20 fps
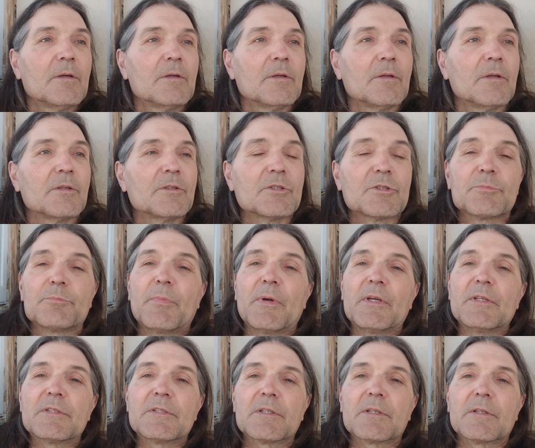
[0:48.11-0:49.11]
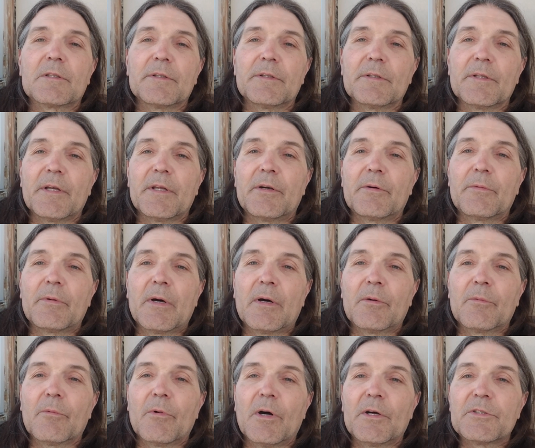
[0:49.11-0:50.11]
And I just basically laid
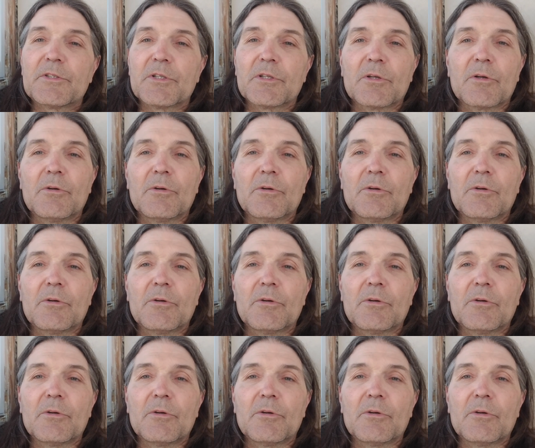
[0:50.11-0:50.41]
around watching